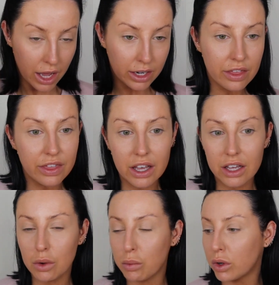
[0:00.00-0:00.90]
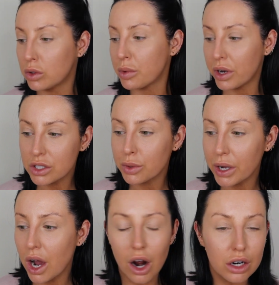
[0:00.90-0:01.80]
And I think in a world where it's
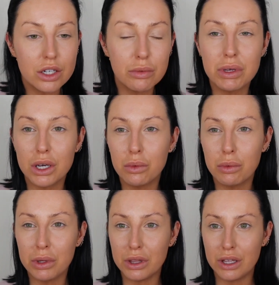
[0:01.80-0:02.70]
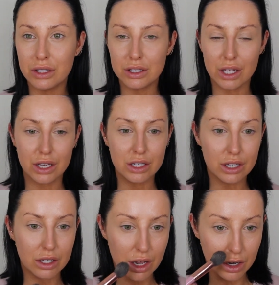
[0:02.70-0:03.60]
quite hard to be a woman these
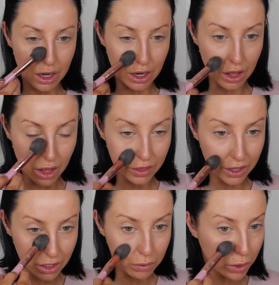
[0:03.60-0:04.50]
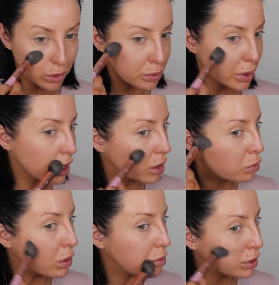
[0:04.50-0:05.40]
days, and I think in a world where
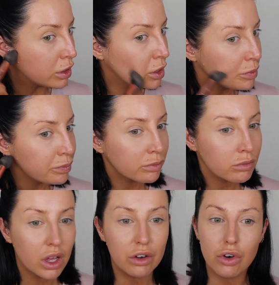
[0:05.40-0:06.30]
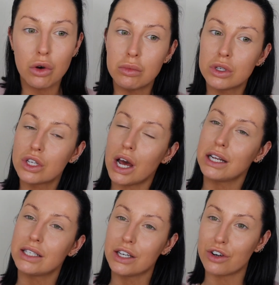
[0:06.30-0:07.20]
women have almost
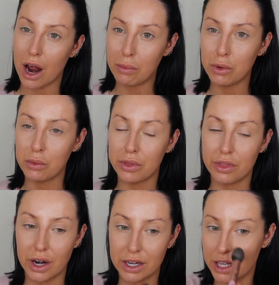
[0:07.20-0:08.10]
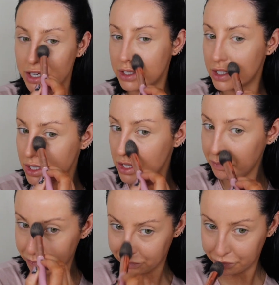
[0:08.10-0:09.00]
had to grapple with their
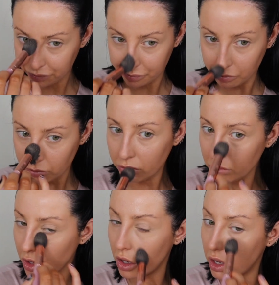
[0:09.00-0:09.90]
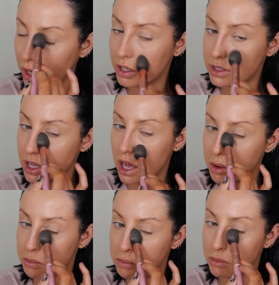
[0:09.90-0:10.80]
identity,
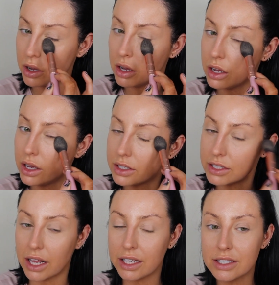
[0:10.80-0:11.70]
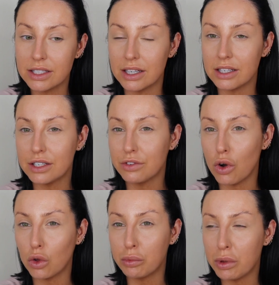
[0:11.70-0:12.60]
it's nice to
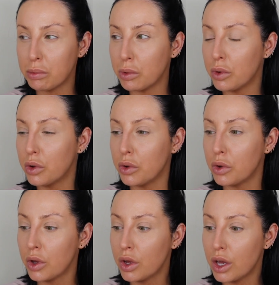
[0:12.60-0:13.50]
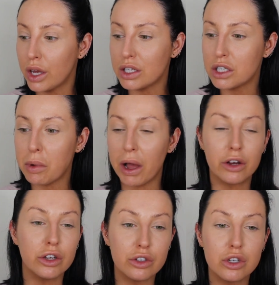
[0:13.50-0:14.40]
follow people who
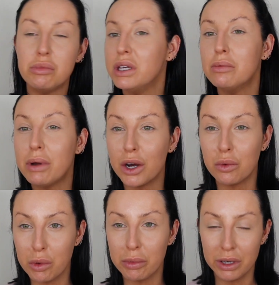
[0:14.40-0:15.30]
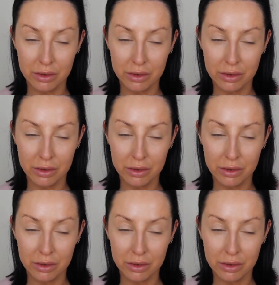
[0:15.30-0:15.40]
inspire you to be a better woman.